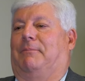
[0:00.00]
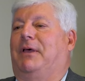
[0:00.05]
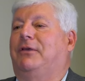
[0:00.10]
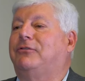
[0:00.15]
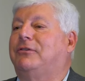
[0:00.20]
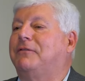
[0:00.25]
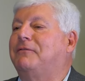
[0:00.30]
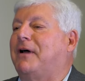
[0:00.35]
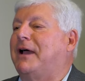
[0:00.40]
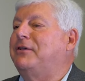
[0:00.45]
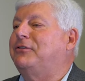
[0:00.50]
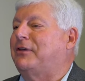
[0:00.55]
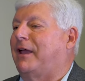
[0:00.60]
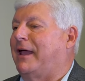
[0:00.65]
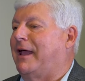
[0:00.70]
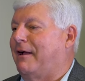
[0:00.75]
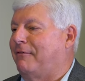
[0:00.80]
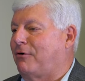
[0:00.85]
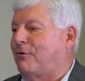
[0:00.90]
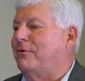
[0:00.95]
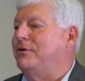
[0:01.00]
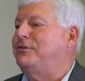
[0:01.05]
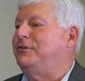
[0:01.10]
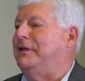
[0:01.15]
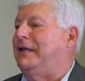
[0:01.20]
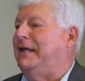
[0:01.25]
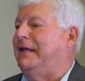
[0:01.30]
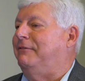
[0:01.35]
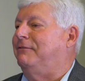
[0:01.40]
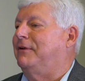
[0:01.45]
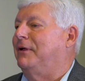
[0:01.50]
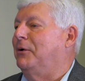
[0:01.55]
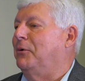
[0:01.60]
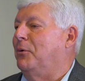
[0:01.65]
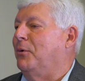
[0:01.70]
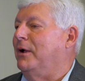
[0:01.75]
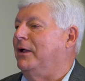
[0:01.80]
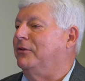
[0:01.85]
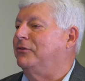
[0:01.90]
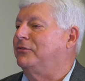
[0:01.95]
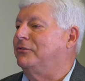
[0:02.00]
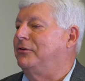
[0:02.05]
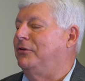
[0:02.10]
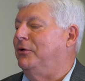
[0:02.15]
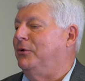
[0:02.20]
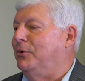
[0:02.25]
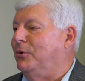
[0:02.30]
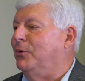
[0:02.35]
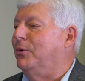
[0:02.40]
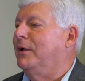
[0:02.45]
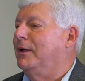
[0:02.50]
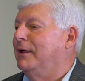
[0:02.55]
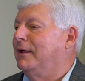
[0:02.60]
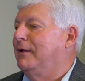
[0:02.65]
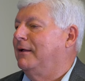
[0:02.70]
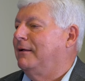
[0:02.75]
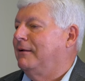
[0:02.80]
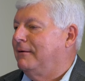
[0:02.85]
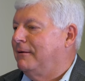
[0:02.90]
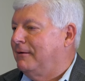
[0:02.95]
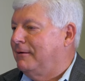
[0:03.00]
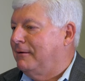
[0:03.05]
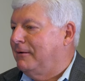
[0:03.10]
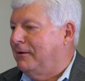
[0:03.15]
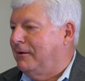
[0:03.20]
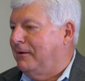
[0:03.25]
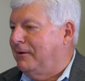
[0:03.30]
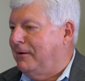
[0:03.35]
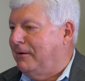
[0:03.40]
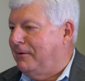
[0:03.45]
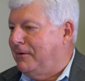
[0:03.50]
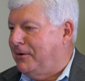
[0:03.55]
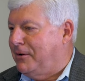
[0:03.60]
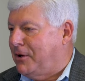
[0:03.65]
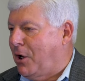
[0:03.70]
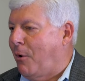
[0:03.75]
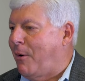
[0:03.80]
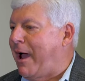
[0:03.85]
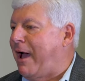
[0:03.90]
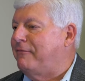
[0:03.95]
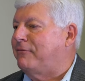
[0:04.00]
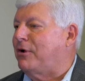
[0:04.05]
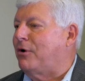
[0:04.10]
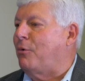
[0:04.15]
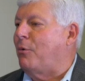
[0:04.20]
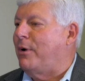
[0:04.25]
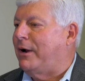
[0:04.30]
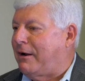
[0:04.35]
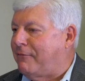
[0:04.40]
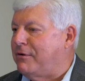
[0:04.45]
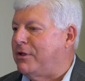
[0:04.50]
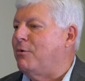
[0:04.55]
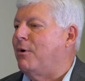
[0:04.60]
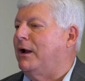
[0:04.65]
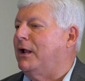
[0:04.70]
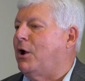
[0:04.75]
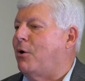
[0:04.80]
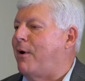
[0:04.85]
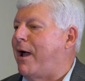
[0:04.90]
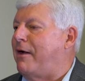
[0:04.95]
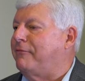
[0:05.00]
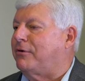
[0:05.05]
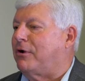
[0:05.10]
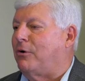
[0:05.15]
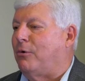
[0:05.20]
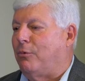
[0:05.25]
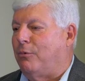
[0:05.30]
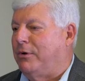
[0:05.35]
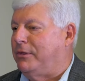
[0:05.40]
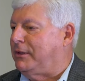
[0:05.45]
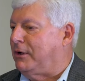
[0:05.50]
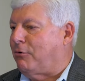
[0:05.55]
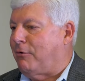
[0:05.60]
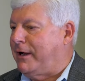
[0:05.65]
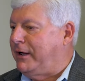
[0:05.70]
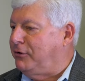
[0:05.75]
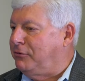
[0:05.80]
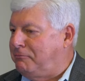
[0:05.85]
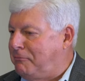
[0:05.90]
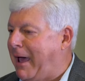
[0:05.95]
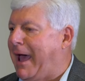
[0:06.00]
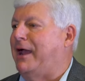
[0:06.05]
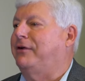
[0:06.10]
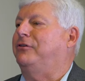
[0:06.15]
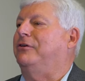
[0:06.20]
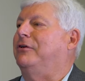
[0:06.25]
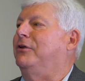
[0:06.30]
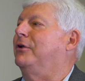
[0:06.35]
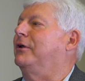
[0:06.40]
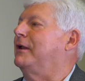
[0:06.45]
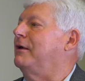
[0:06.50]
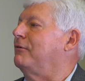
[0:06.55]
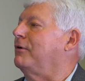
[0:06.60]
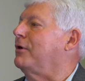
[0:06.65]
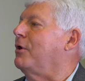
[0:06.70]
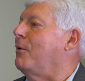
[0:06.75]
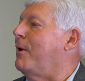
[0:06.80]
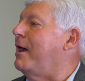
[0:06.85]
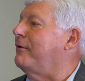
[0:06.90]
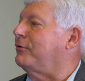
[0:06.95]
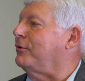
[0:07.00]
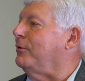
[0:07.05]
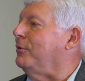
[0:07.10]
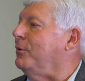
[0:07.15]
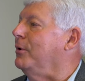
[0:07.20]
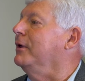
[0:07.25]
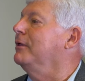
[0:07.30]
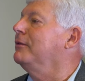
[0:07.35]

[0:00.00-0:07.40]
Best advice I ever received was to go after whatever you want to go after with the greatest passion you could ever go after it